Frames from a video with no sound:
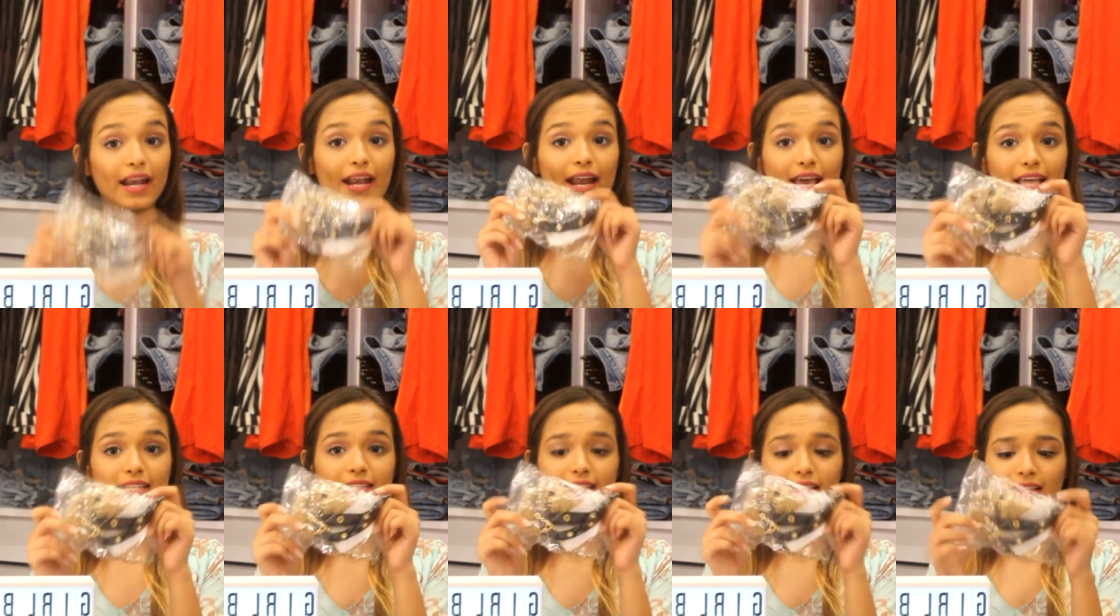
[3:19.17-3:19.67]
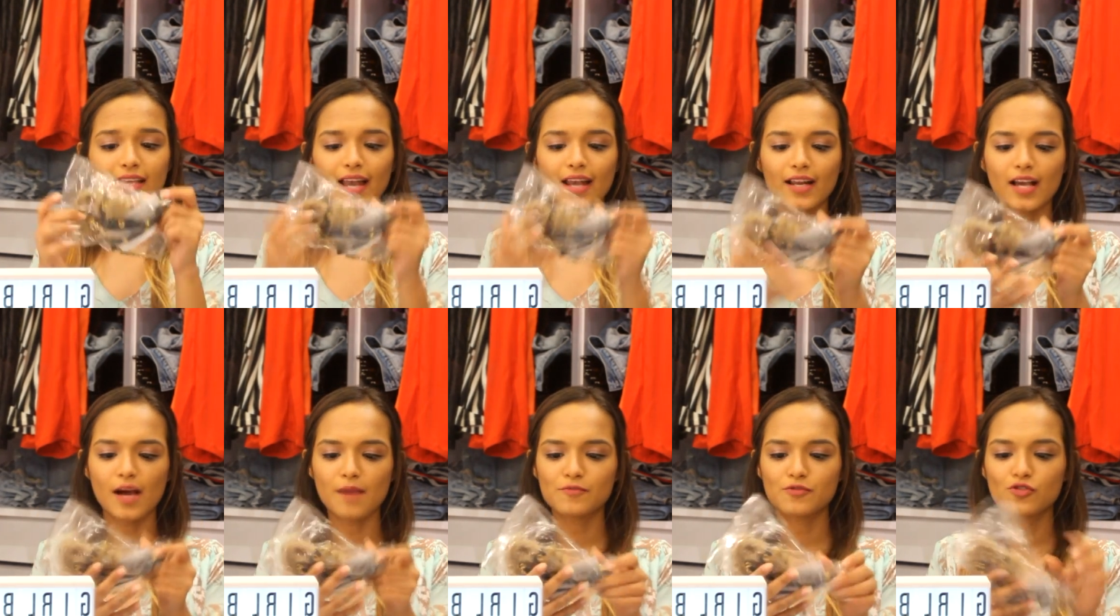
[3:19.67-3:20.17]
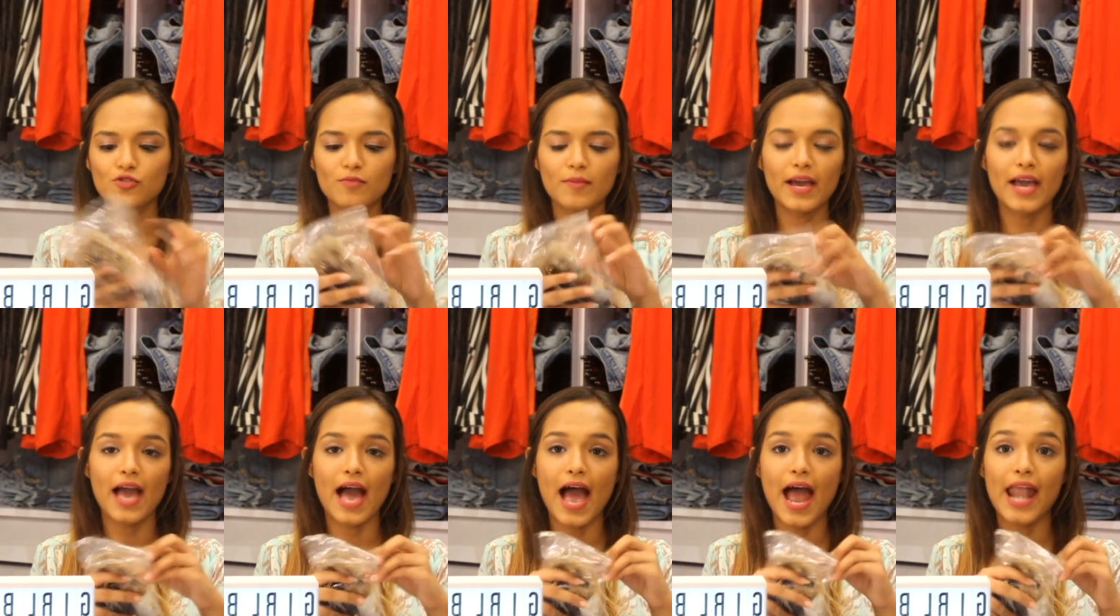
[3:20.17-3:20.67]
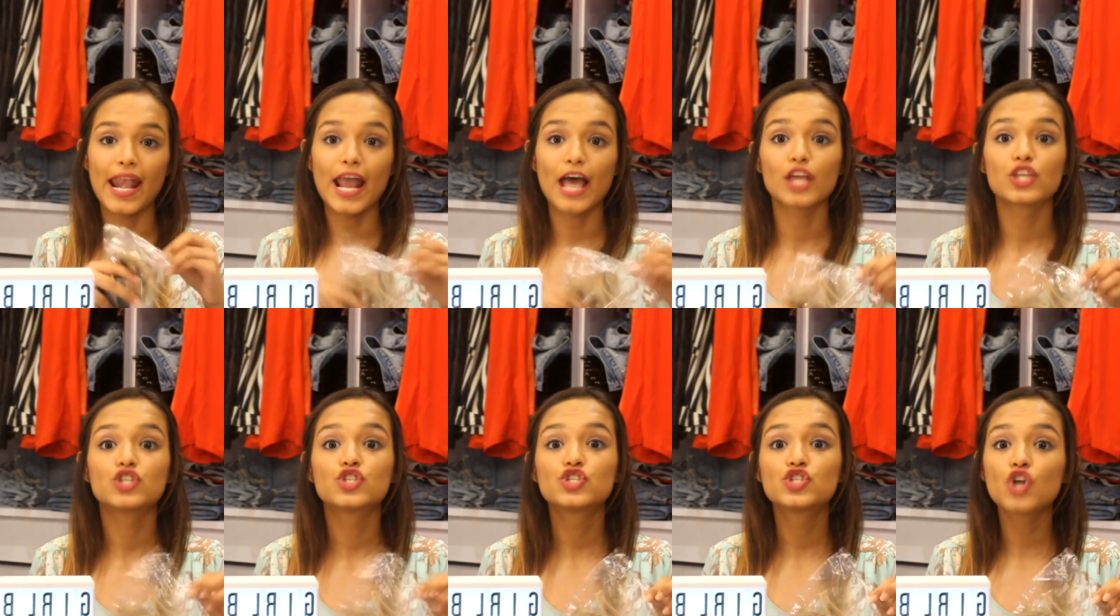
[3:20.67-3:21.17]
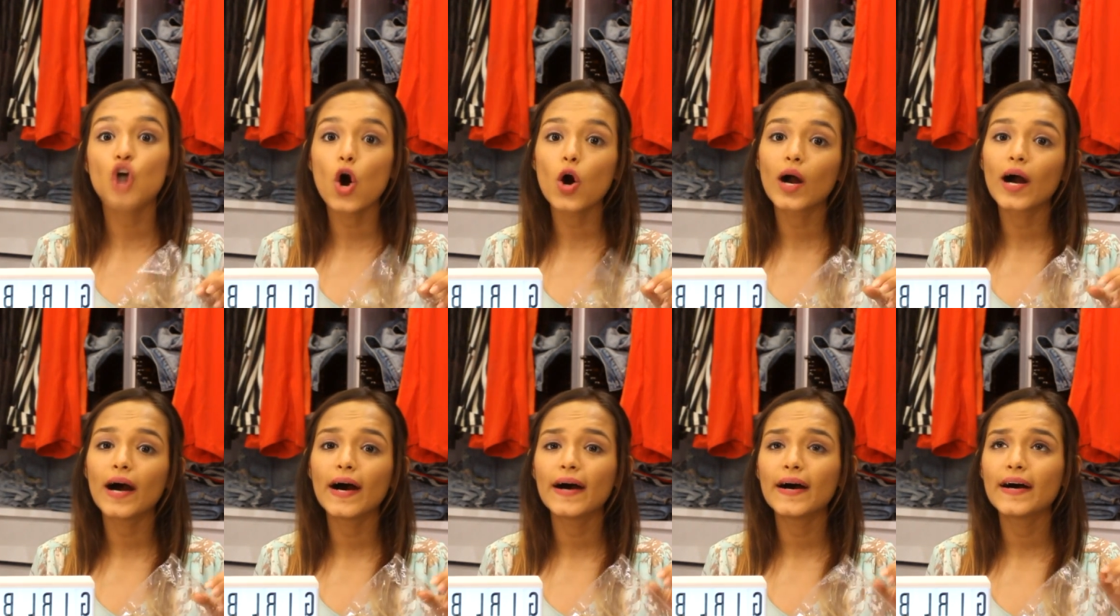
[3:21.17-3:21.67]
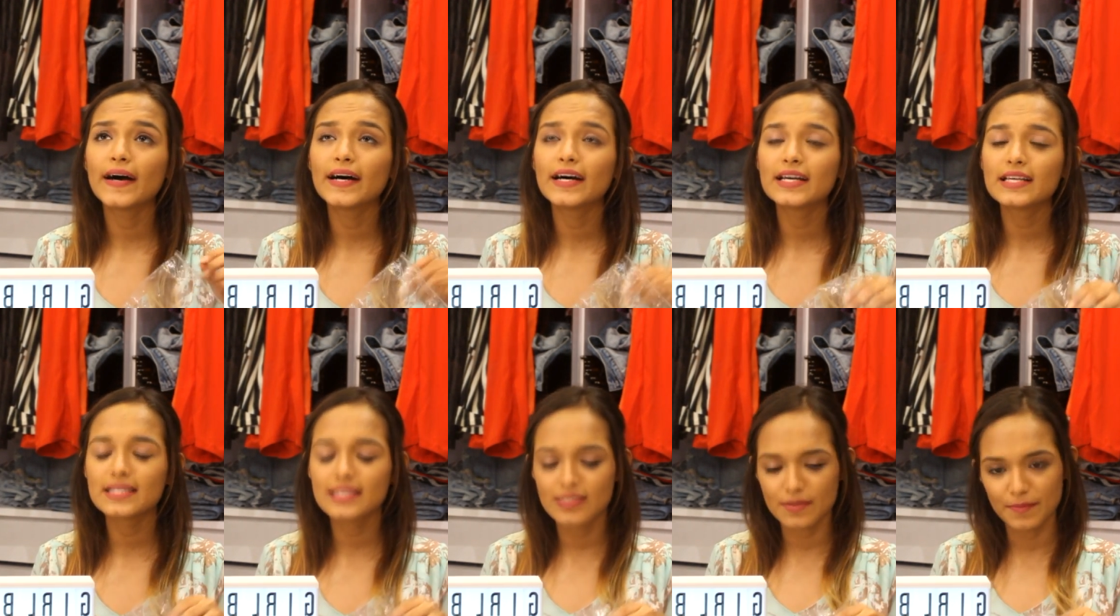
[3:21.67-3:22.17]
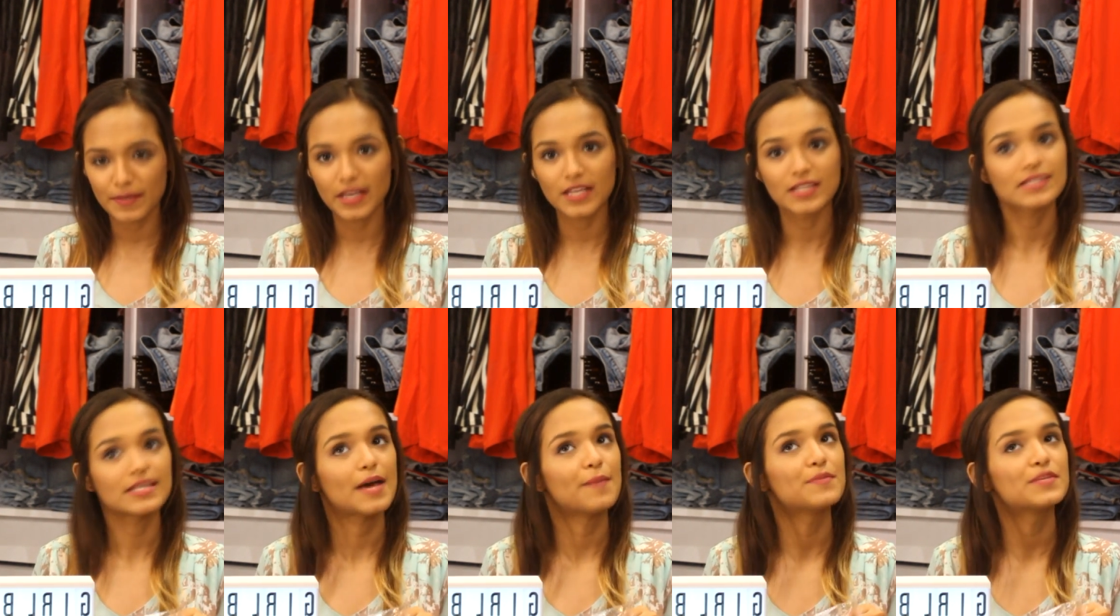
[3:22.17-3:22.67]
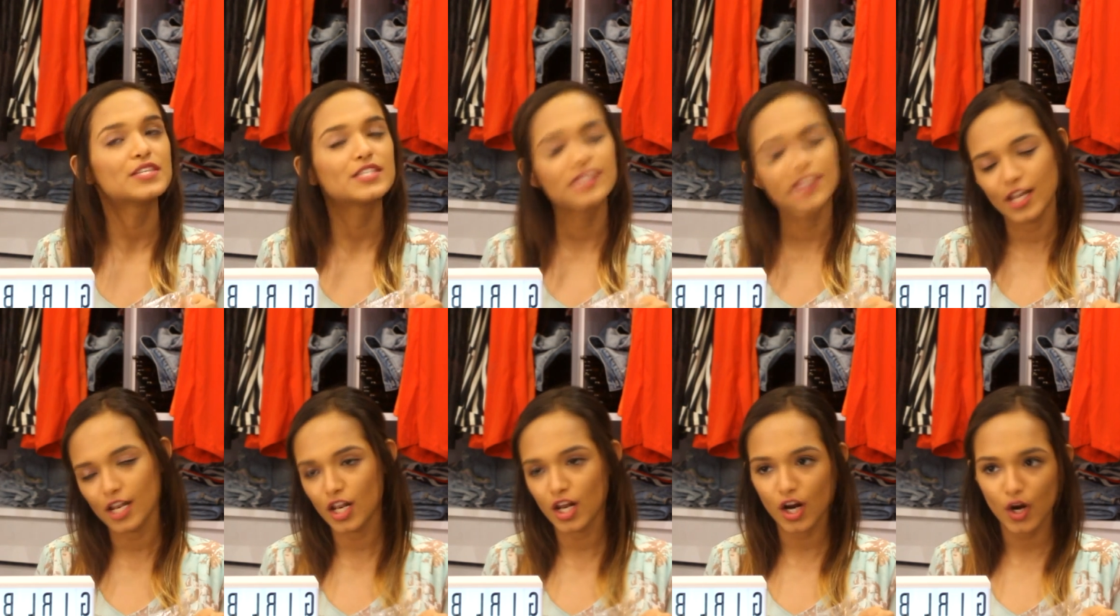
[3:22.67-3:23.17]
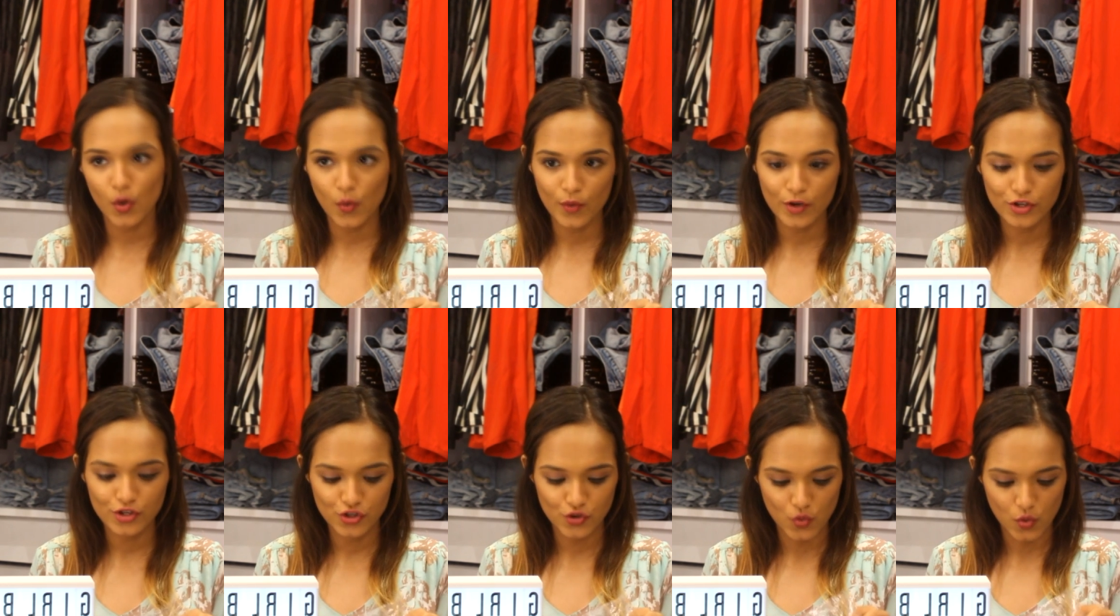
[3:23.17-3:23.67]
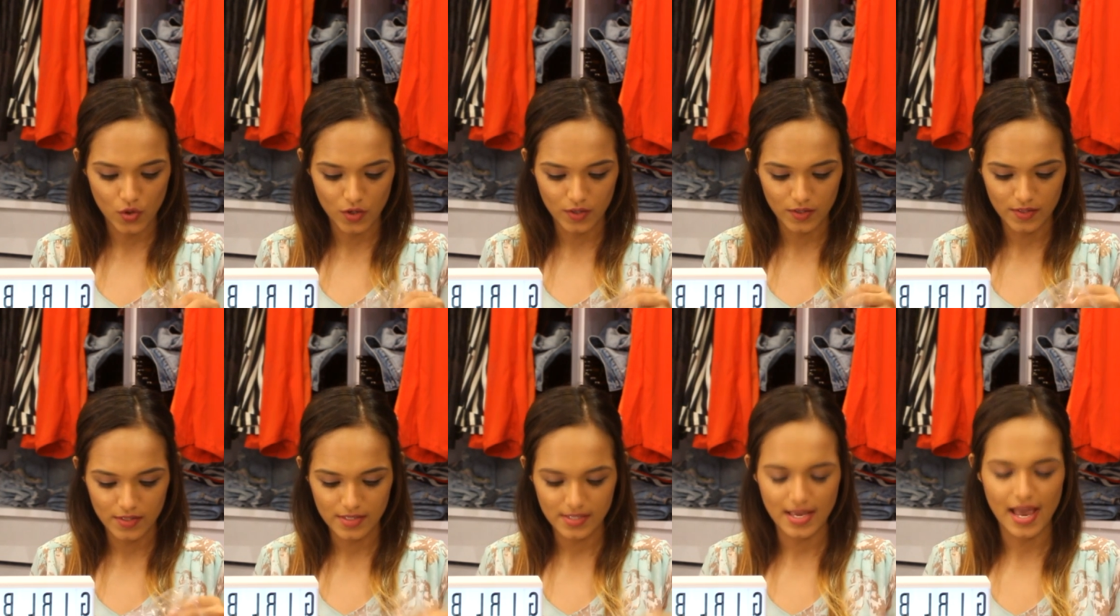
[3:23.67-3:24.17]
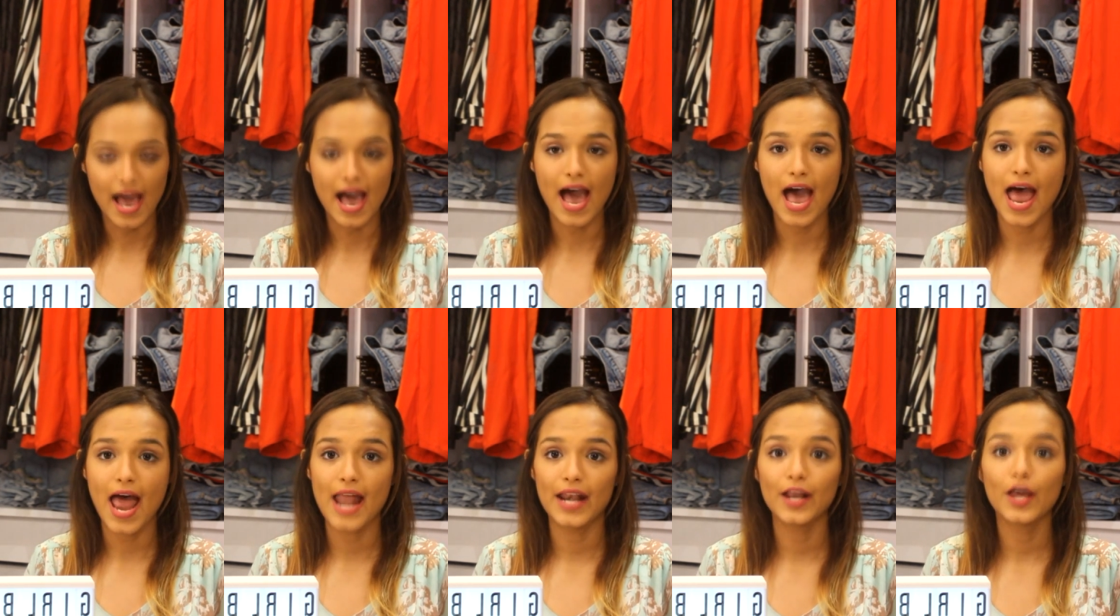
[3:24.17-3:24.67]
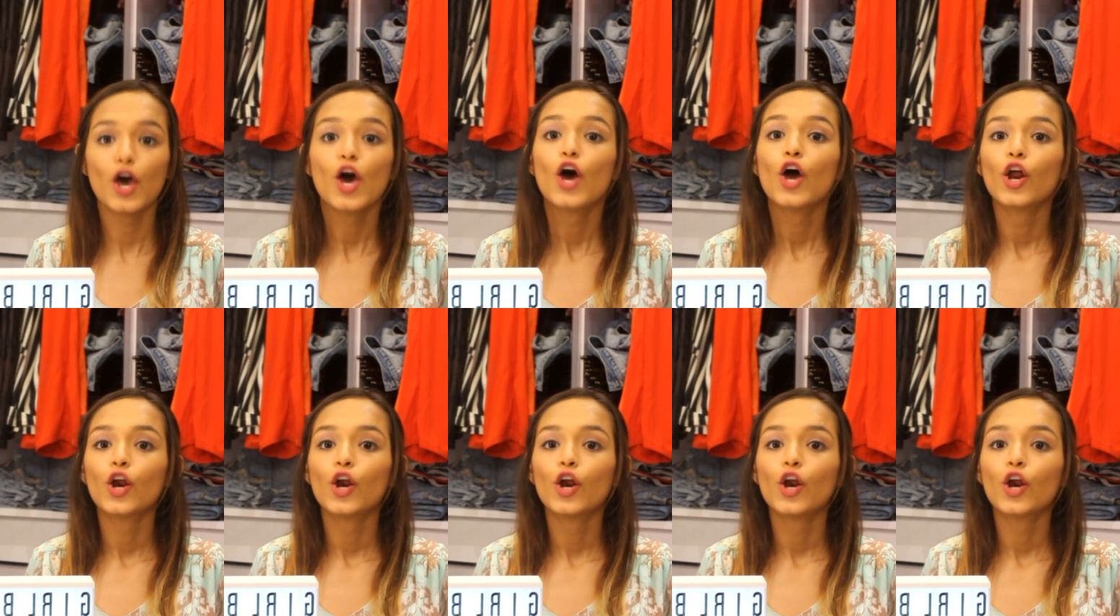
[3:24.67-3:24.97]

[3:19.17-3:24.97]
Next thing that comes to my hand are chokers, because I'm still not over chokers and